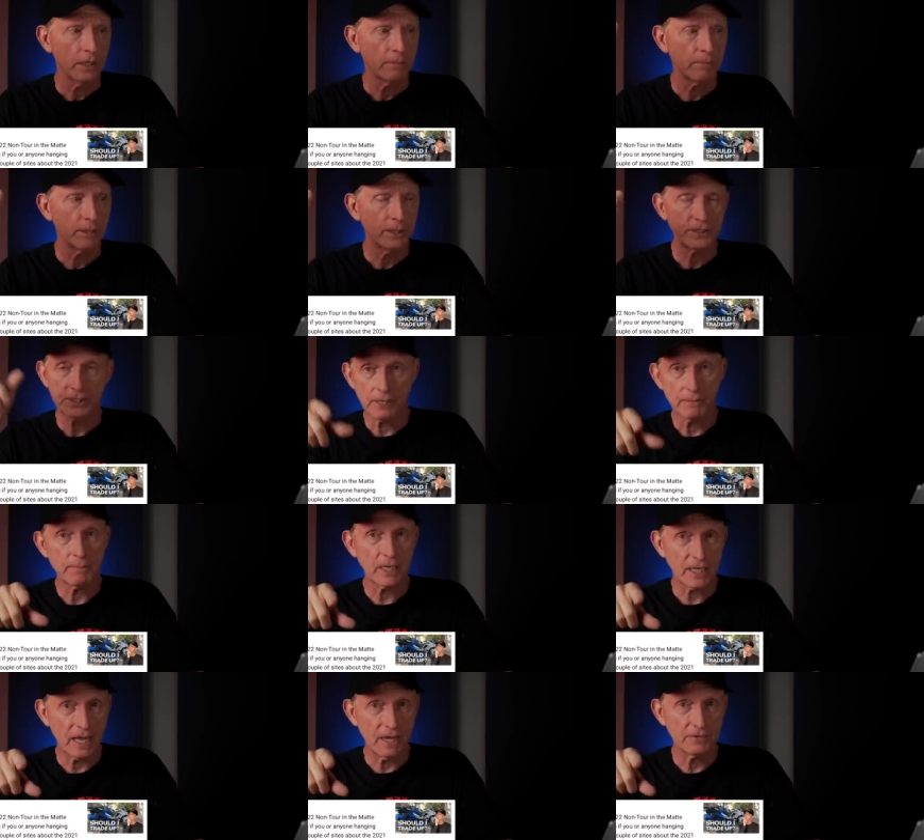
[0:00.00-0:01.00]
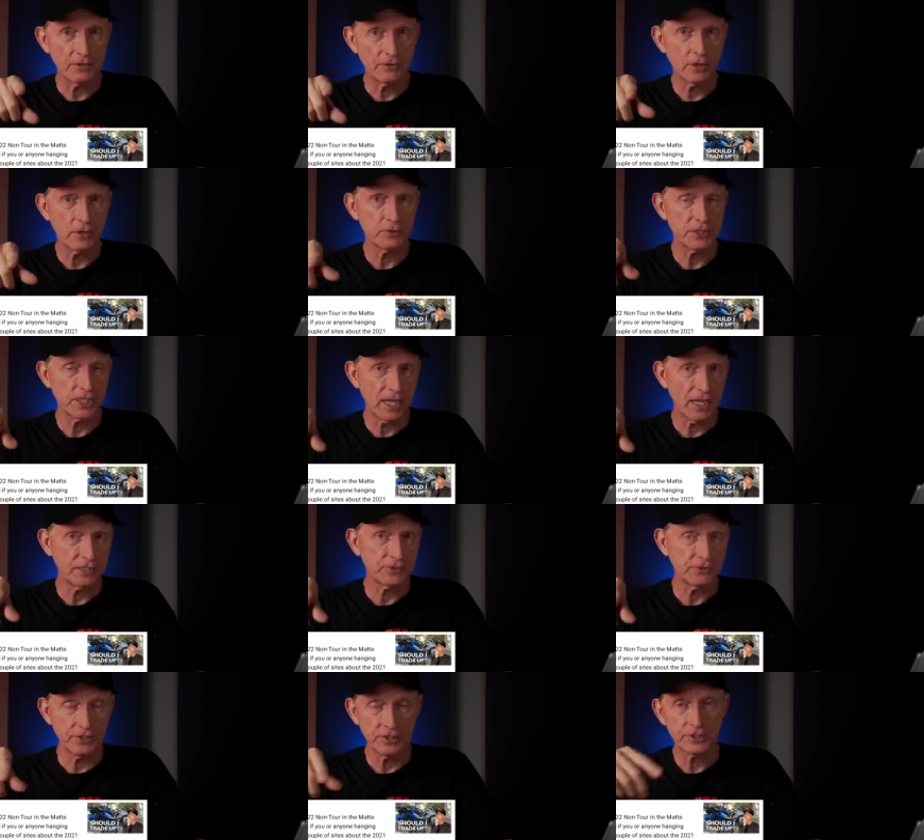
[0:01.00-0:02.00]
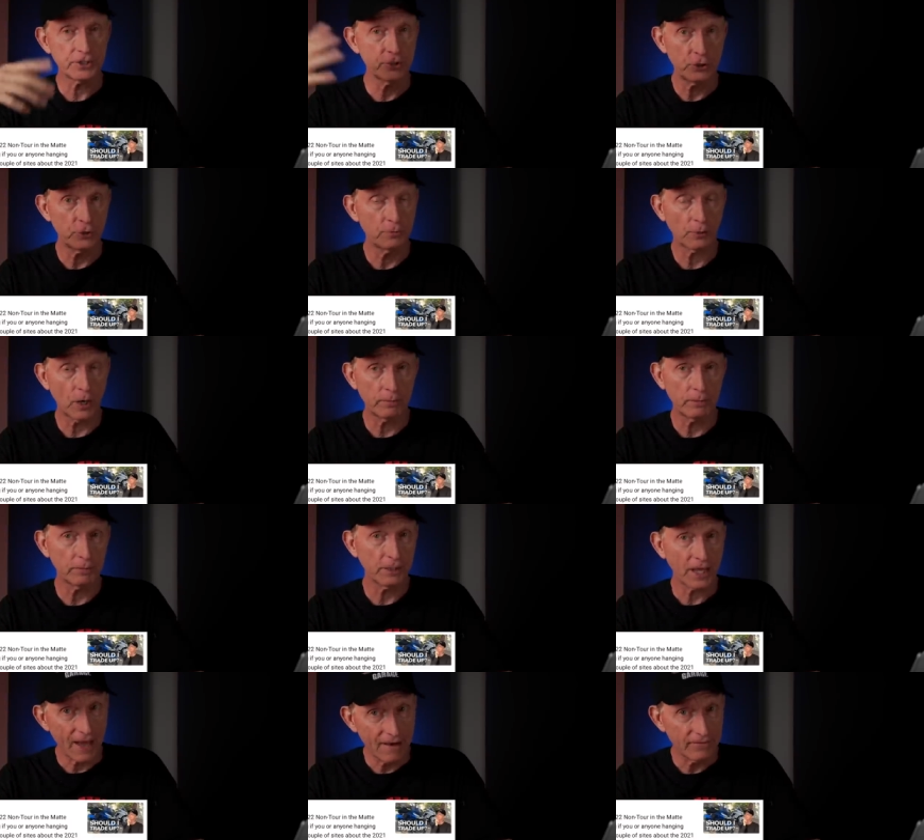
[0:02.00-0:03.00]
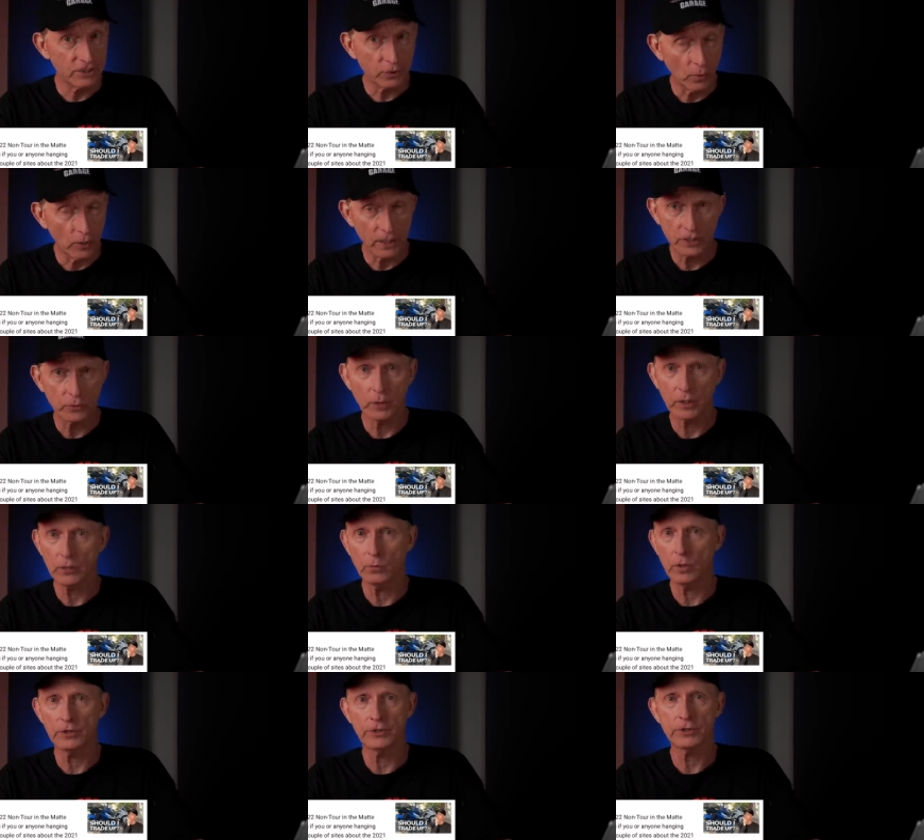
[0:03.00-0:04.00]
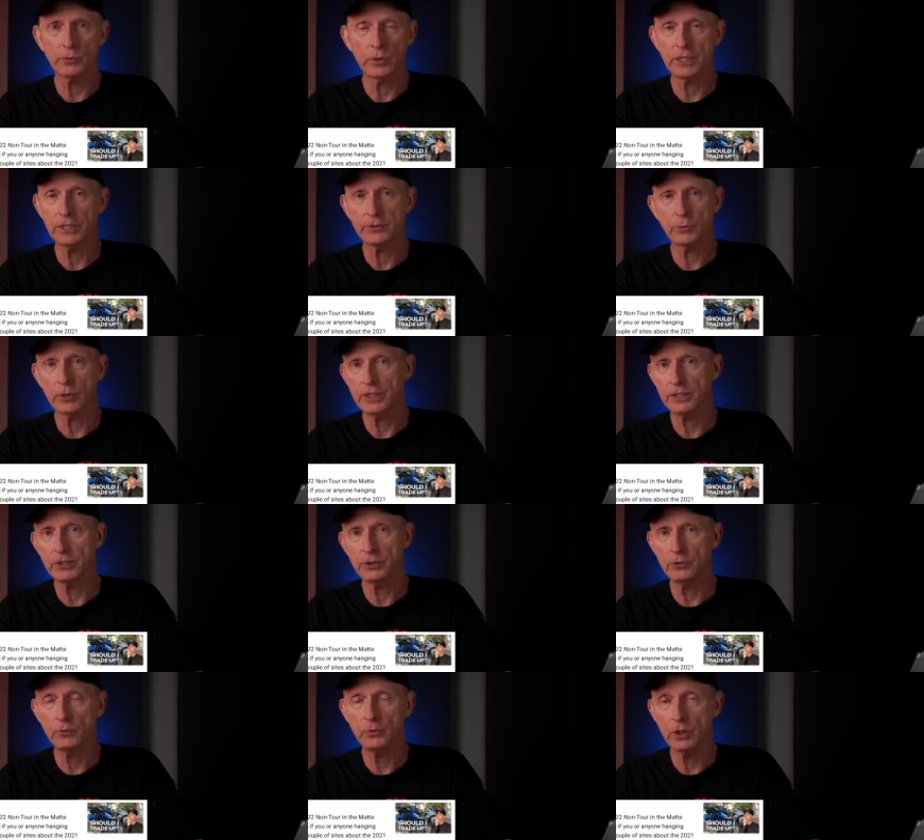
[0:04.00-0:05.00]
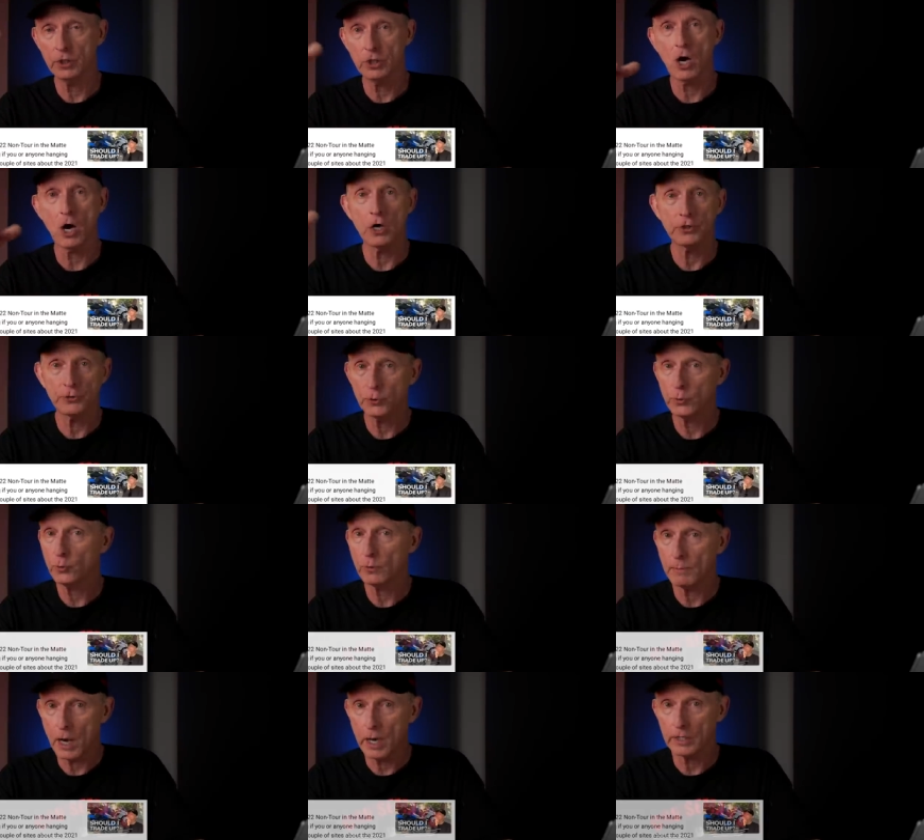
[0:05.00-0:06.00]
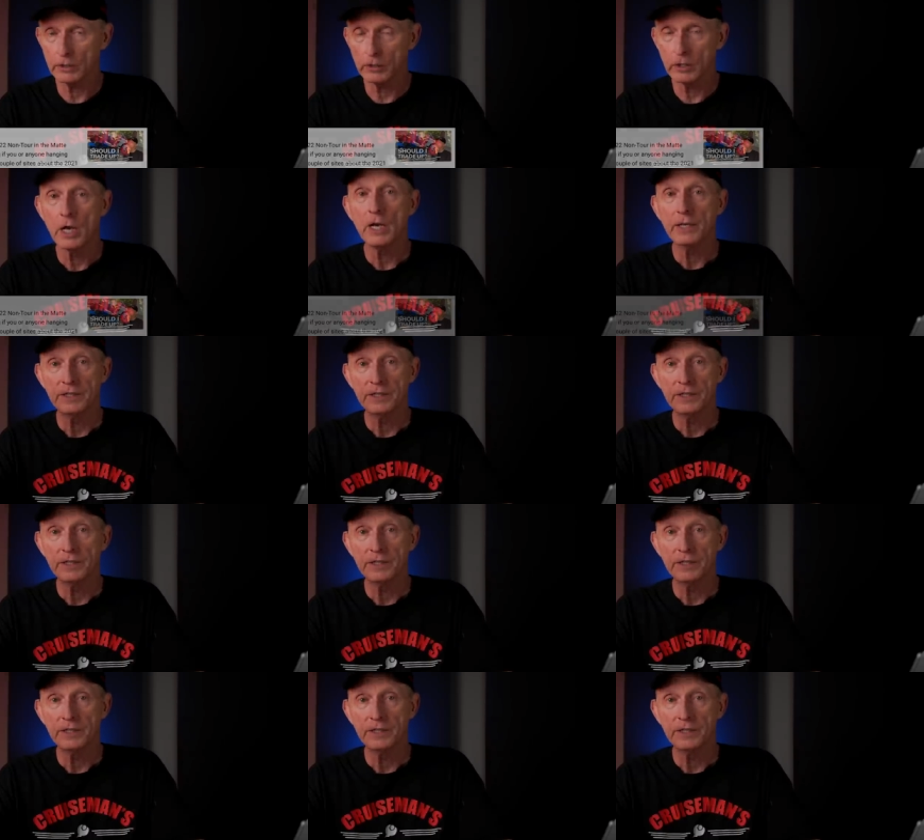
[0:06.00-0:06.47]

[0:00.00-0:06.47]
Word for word: But somebody out there knows the answer to this because you probably have a 2021 or 2022 non tour model.